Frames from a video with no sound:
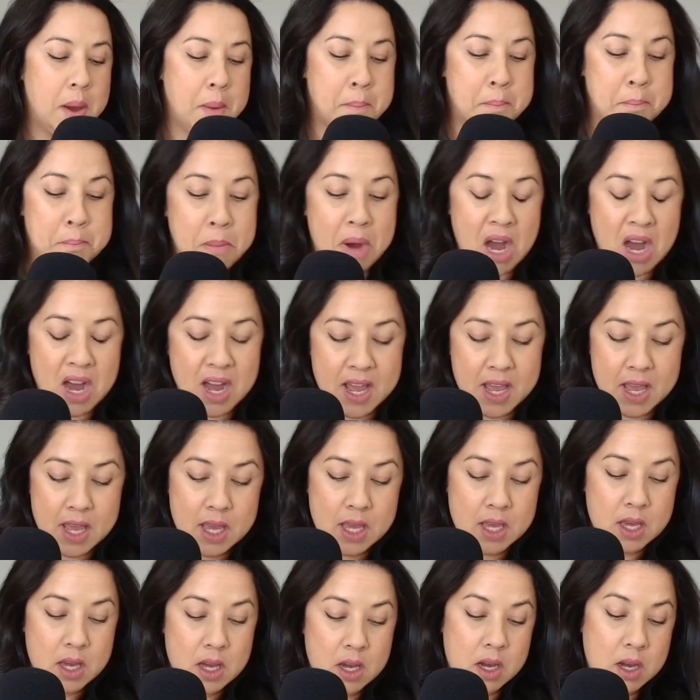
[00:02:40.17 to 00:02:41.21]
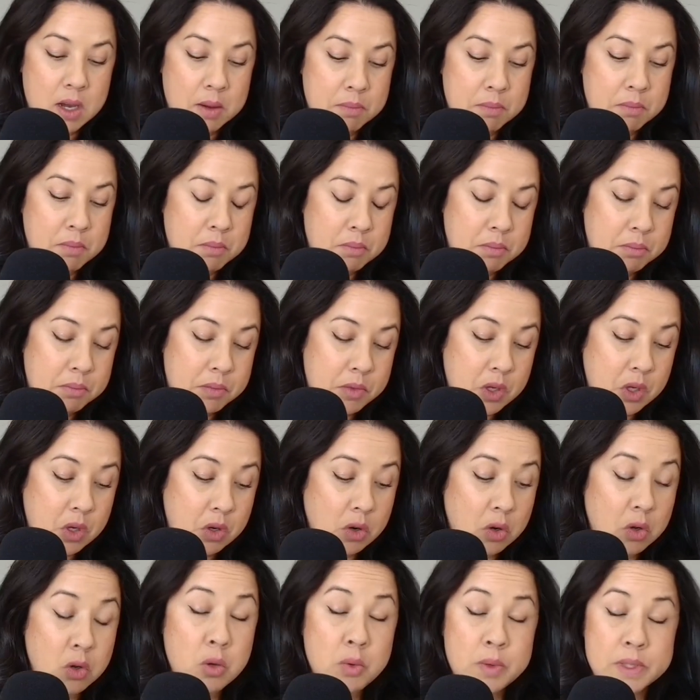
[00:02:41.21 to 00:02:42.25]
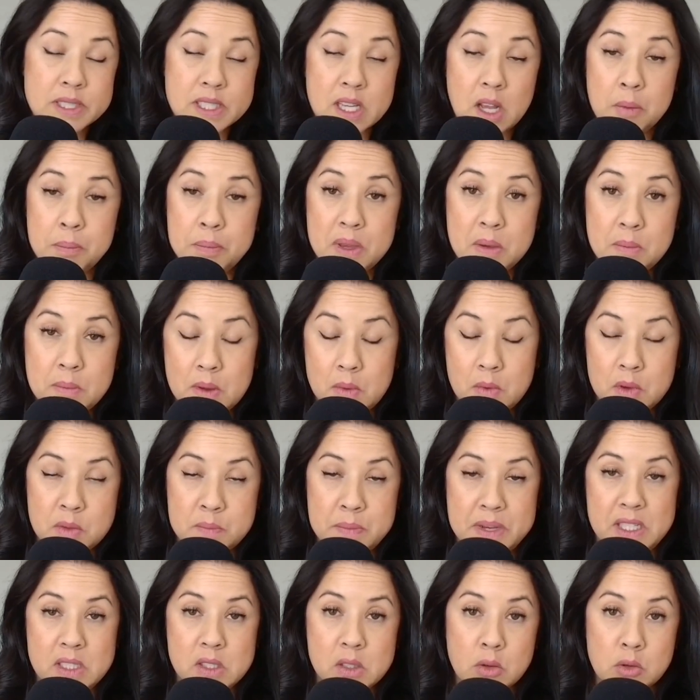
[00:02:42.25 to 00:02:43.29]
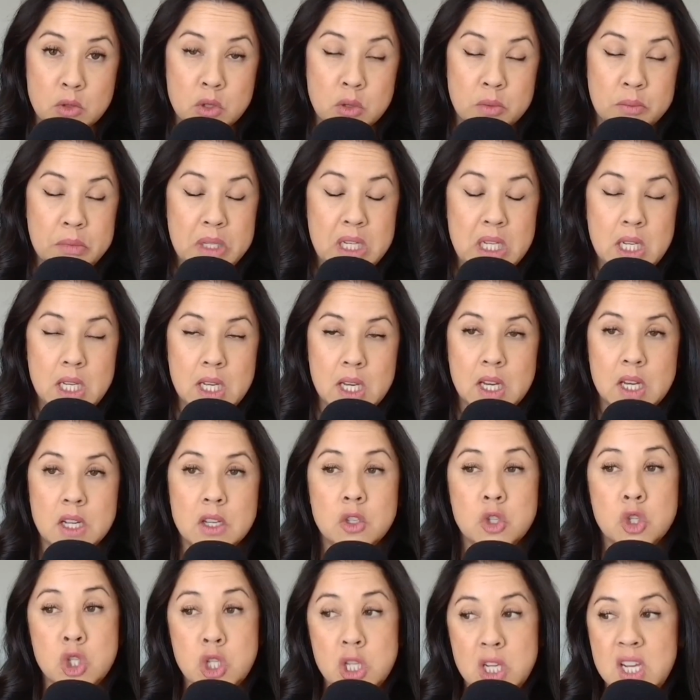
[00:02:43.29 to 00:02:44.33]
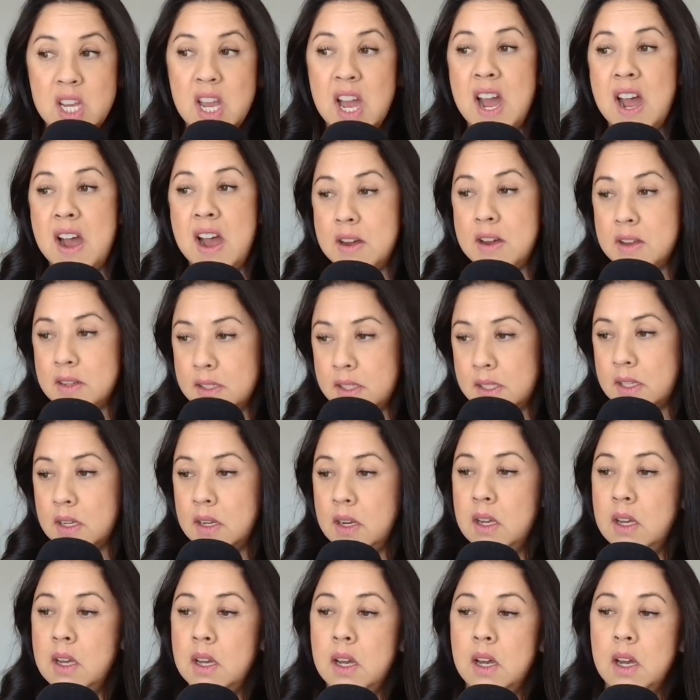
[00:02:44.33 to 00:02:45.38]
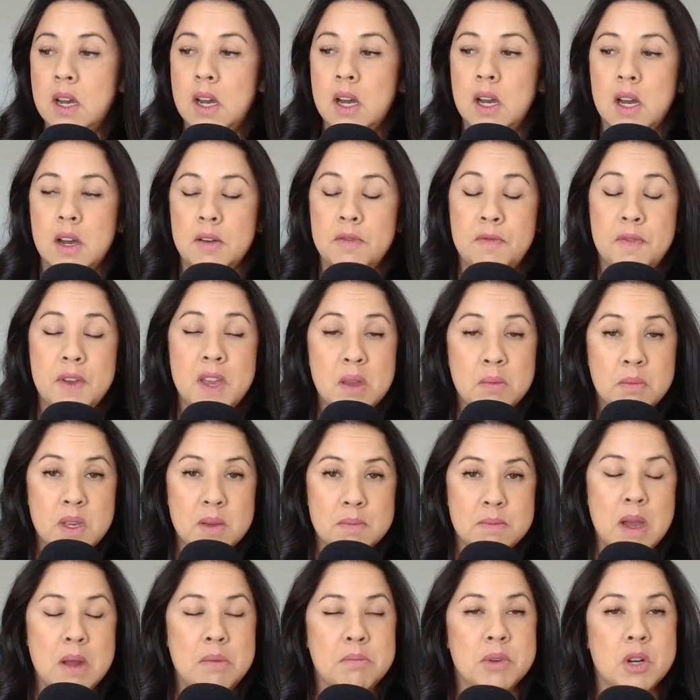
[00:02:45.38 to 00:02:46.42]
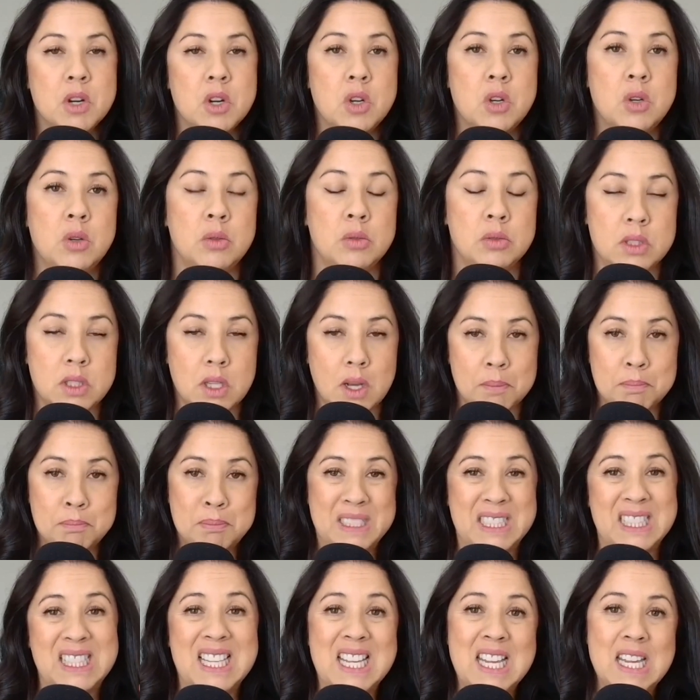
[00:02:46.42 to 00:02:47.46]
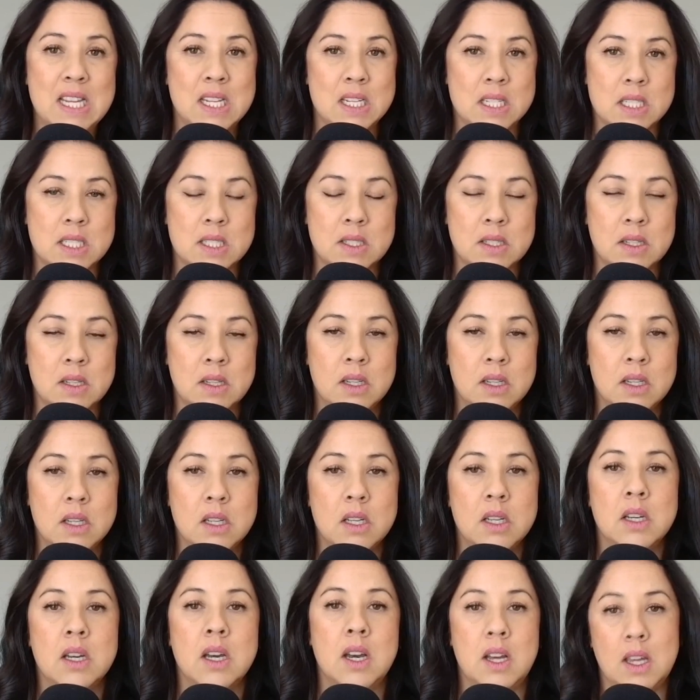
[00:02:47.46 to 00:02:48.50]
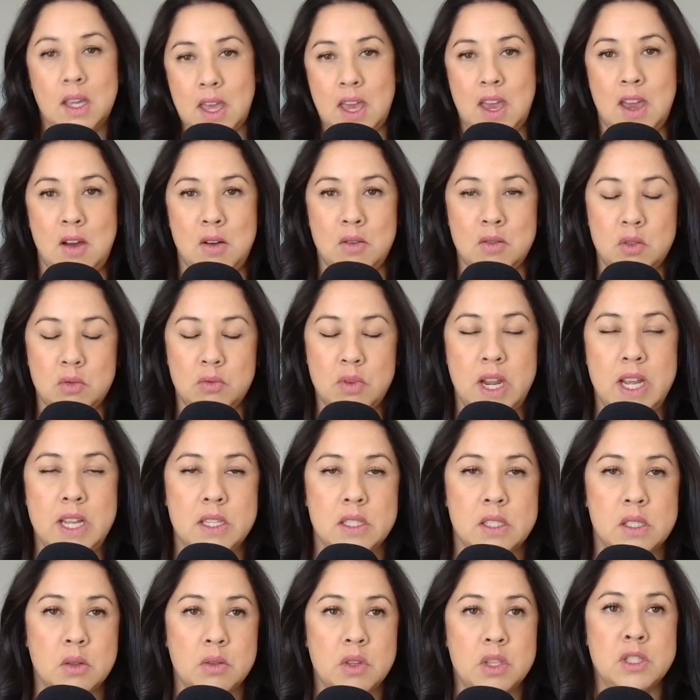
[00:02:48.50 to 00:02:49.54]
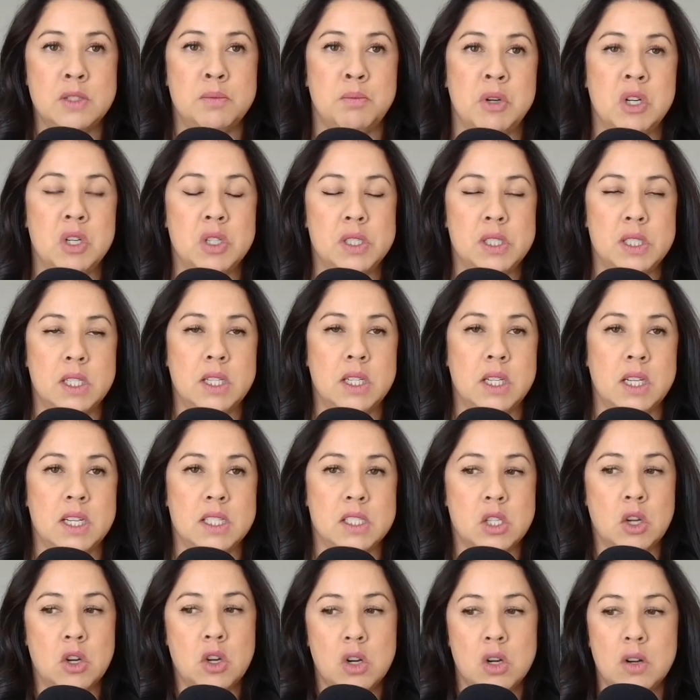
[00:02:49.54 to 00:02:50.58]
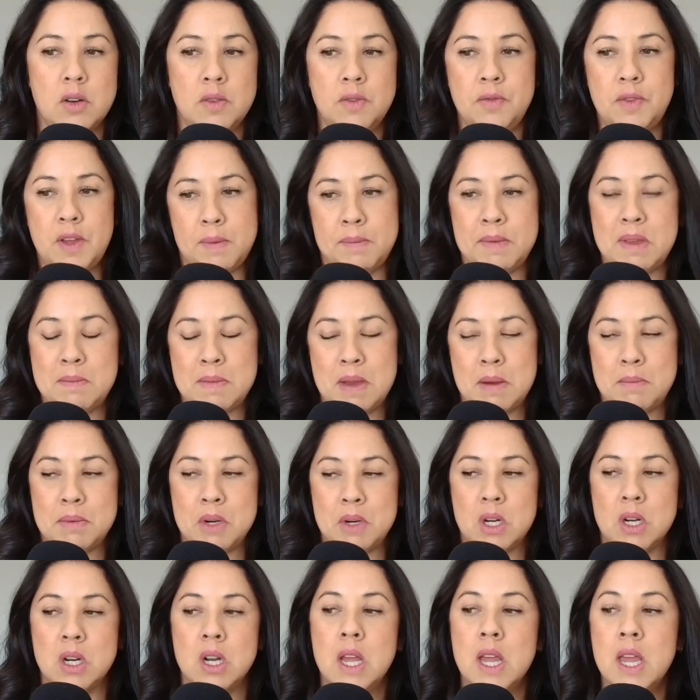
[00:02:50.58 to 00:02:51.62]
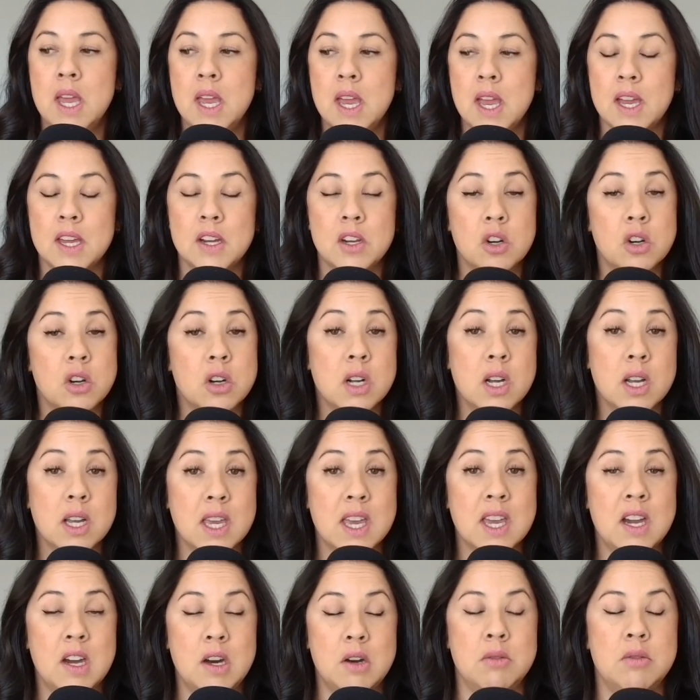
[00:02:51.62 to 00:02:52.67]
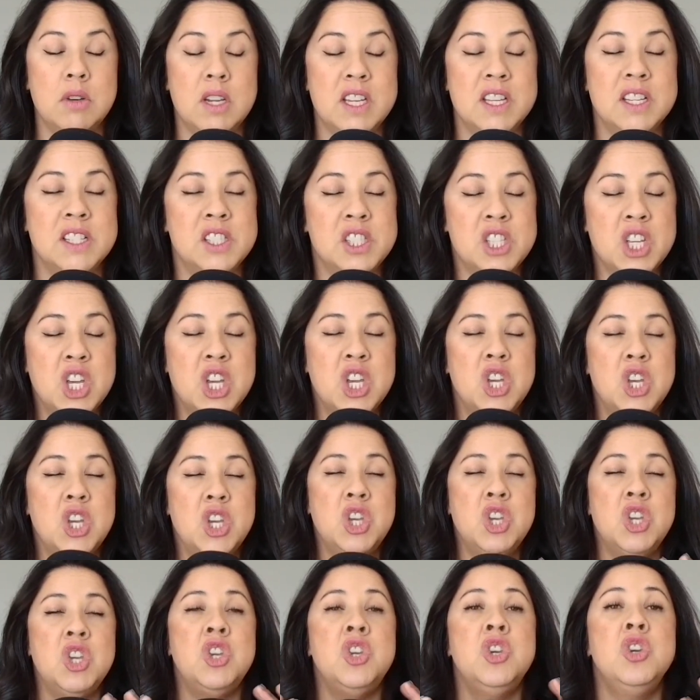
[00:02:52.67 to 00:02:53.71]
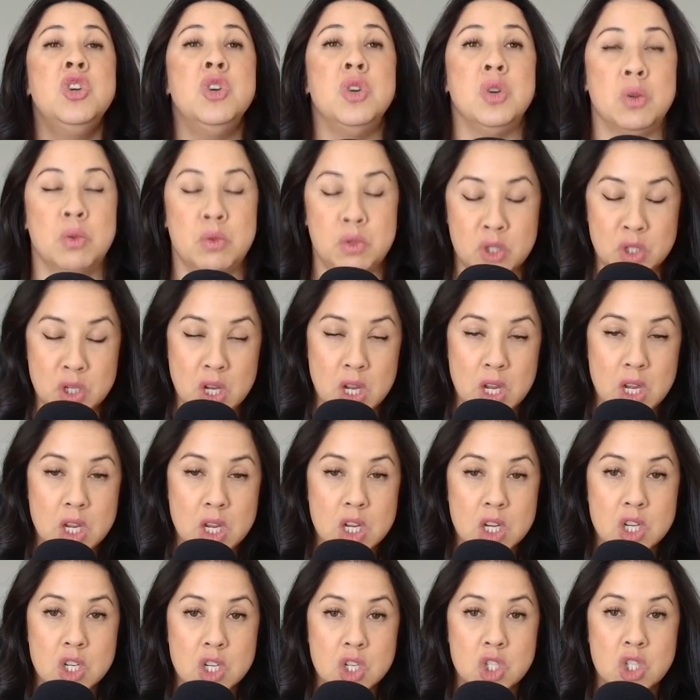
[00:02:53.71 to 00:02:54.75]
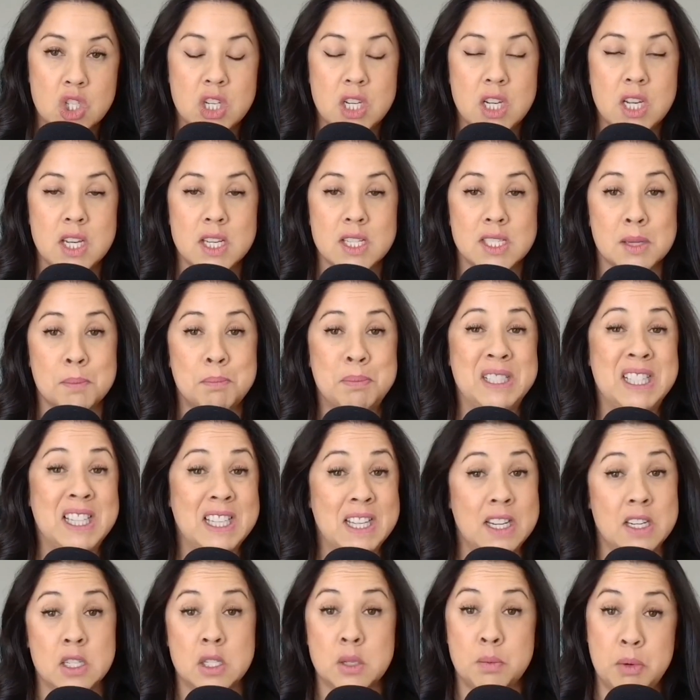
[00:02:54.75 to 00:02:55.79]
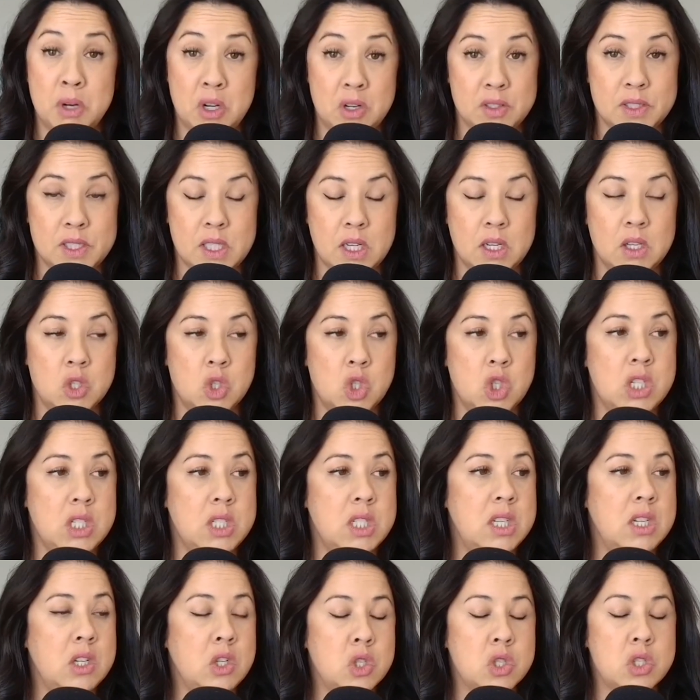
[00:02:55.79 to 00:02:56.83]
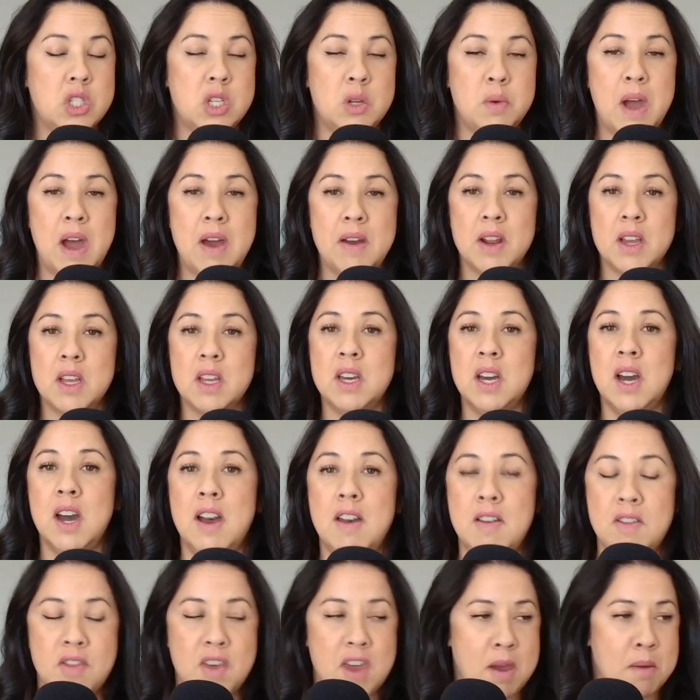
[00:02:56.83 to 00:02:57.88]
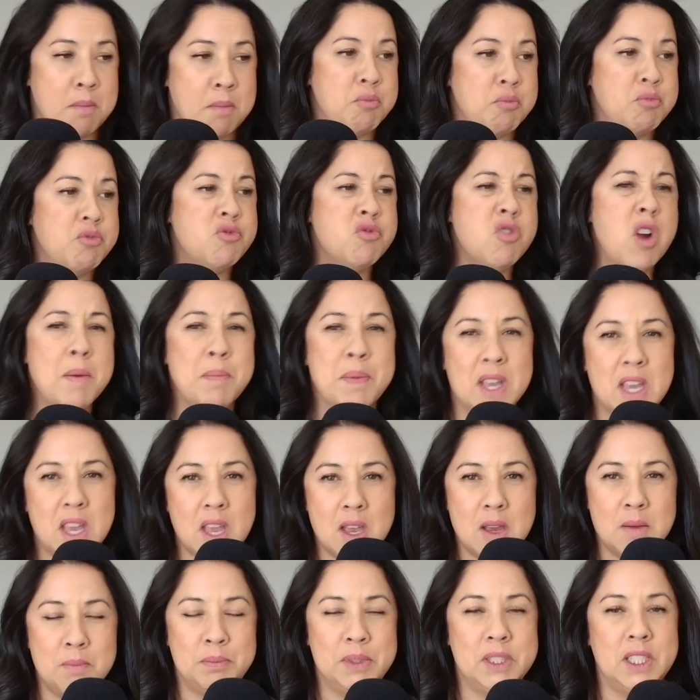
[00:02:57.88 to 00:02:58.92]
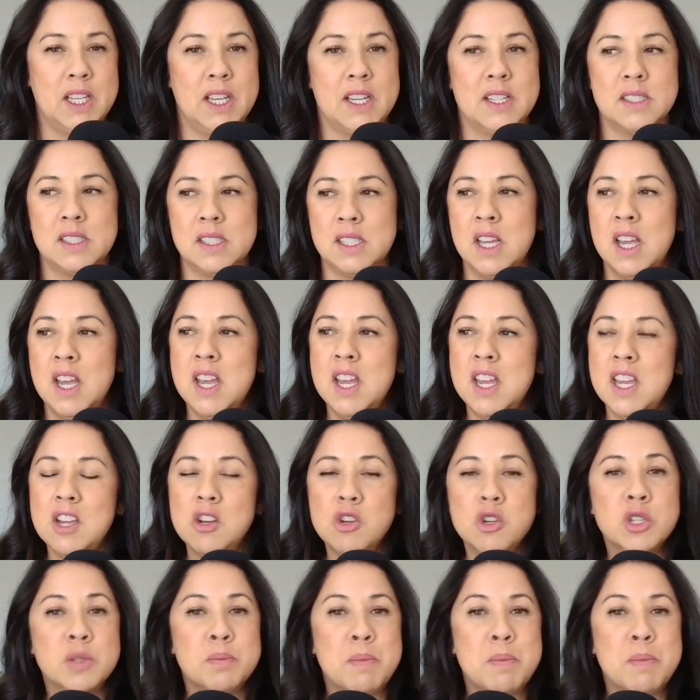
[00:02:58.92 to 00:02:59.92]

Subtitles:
my the girl who is helping me with my social media, she has a family member who's a plant account, right? So this person is her family member and her account is huge. She is a plant person. She teaches you how to cut them, propagate plants. Here's